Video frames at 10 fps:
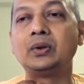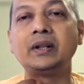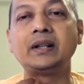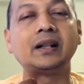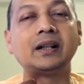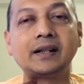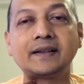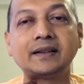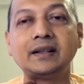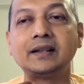it
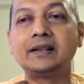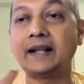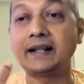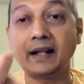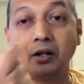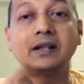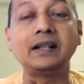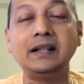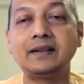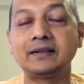hurts here, I cannot
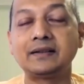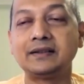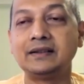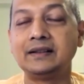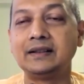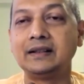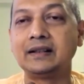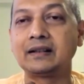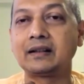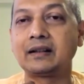eat.
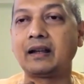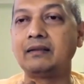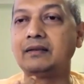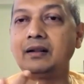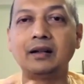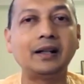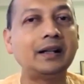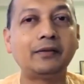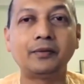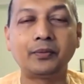And then
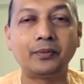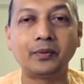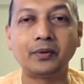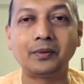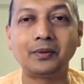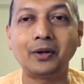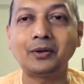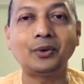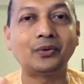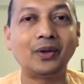Hari, God
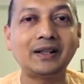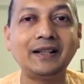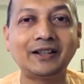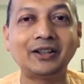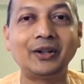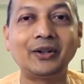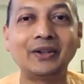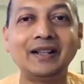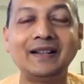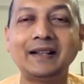knows what he saw,
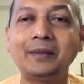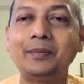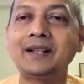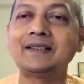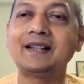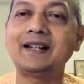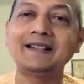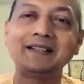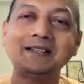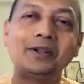he said, but sir, I
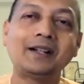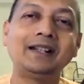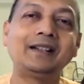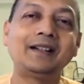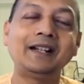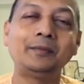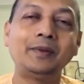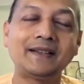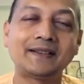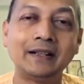see you are in great
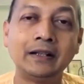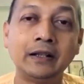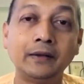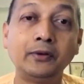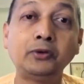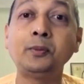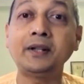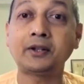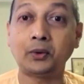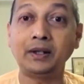bliss, which would be
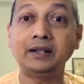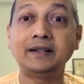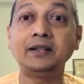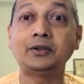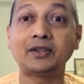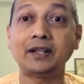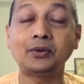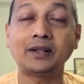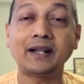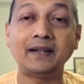a cruel thing to say to
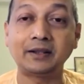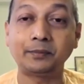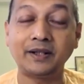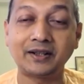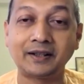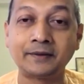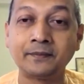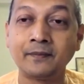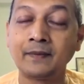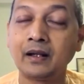a cancer patient.
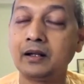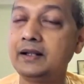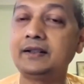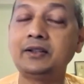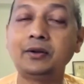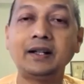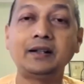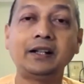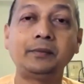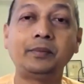He says, you are in
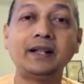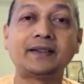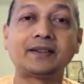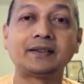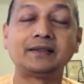great bliss.